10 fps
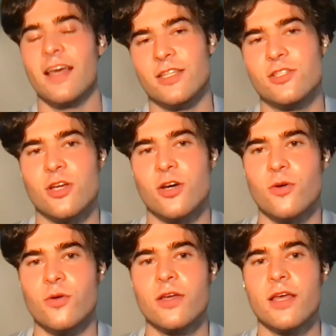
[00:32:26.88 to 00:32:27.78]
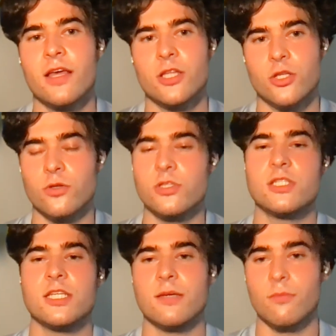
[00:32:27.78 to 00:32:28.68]
And so you'll
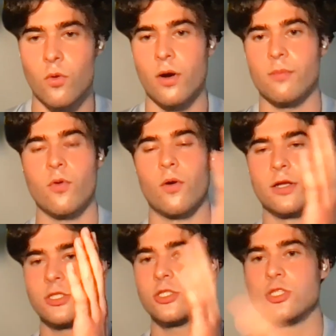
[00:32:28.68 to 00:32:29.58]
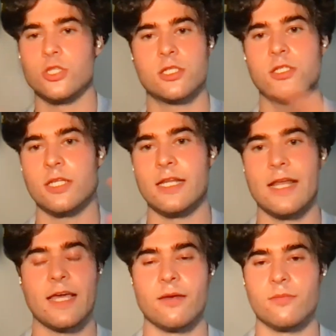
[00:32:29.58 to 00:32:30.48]
see more and more it's just the
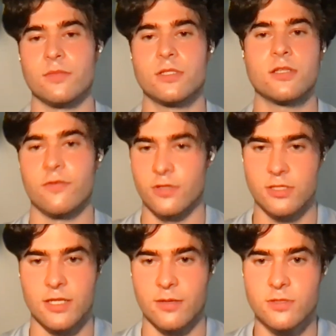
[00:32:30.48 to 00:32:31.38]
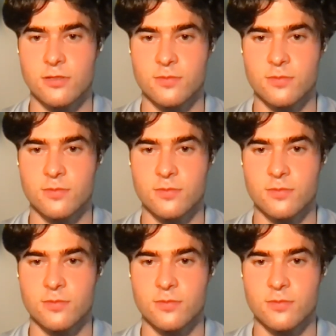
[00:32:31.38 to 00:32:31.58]
names of the SNPs.